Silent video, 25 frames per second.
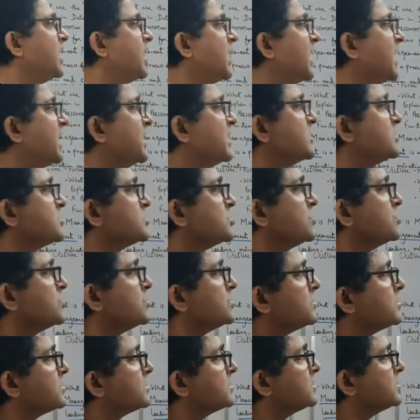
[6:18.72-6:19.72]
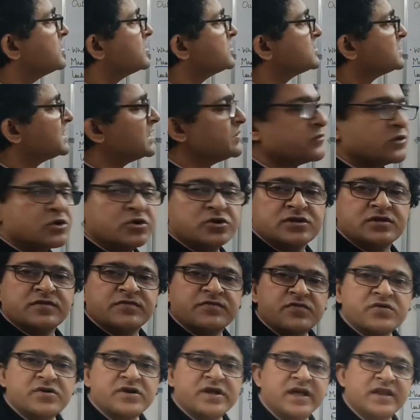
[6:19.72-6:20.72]
And so same goes
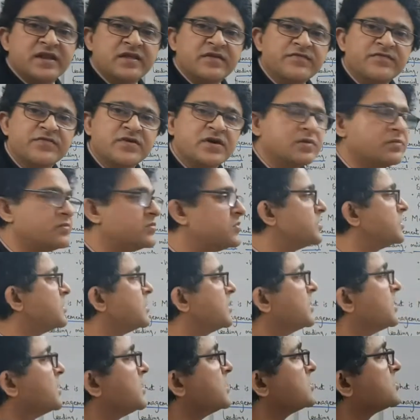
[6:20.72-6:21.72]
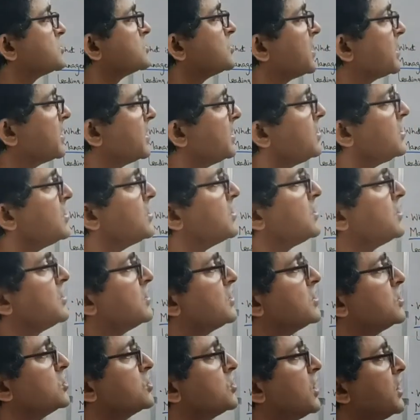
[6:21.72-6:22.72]
for any firm. So herein
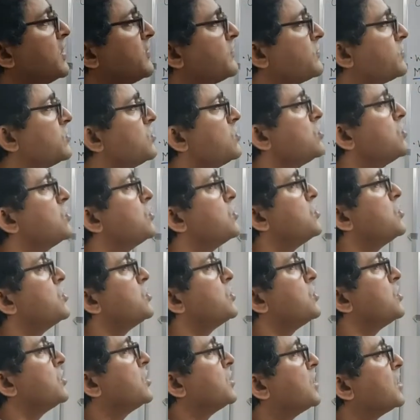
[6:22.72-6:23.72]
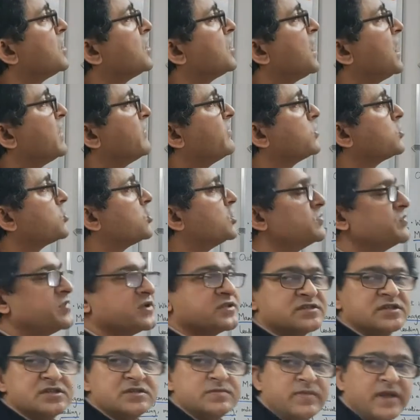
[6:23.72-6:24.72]
you have to have a good
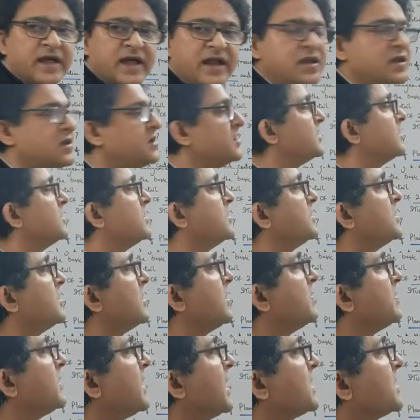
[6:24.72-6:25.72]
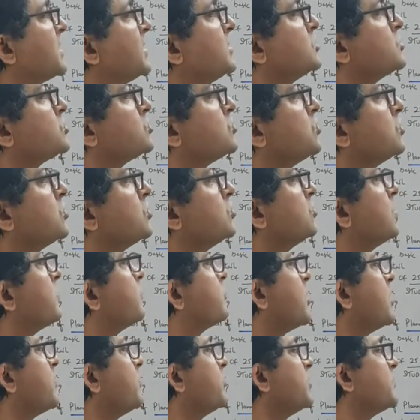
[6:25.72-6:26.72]
business plan that can show you a
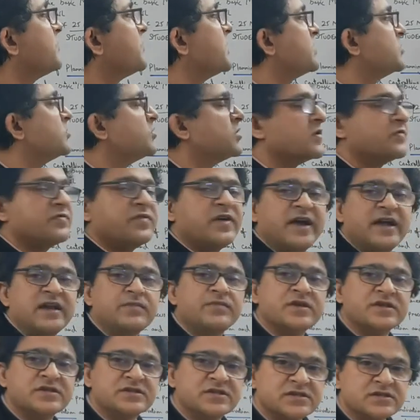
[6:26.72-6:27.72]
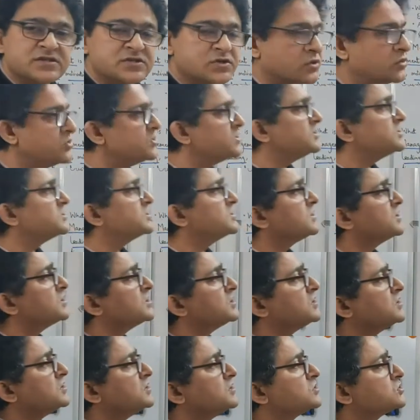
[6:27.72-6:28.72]
proper way to define business goals.
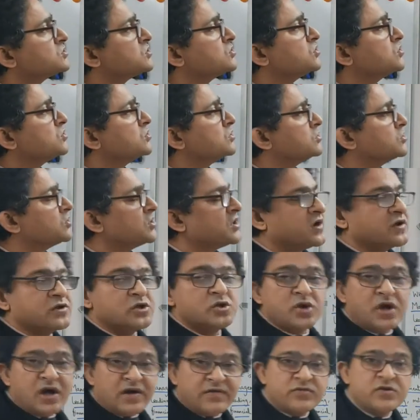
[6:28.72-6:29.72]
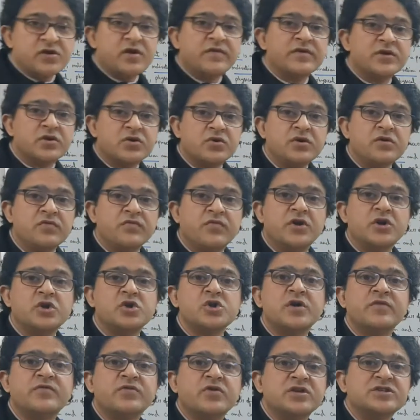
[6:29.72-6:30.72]
So you have to have a goal, what you
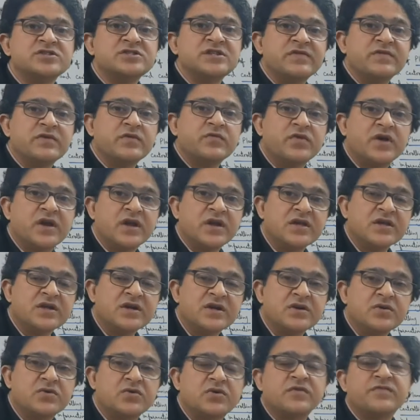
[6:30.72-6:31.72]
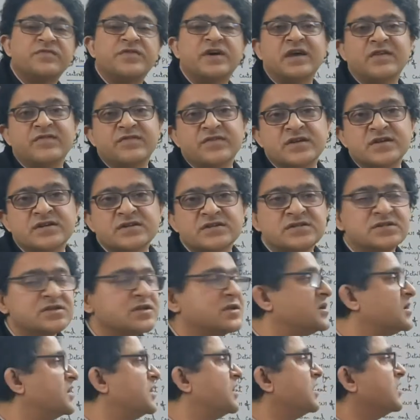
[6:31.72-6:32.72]
have to achieve in 1 year or 5 years.
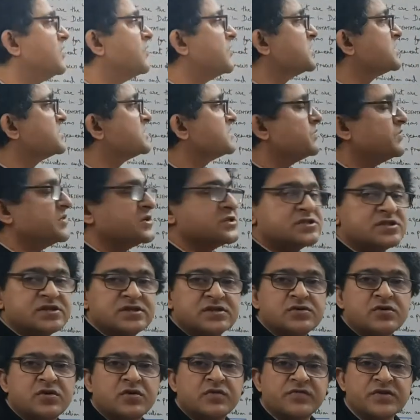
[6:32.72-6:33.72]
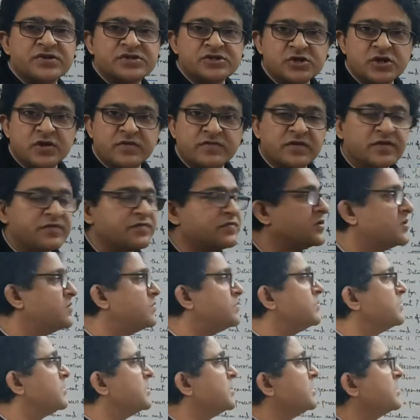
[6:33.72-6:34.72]
What is the mission or vision of the firm?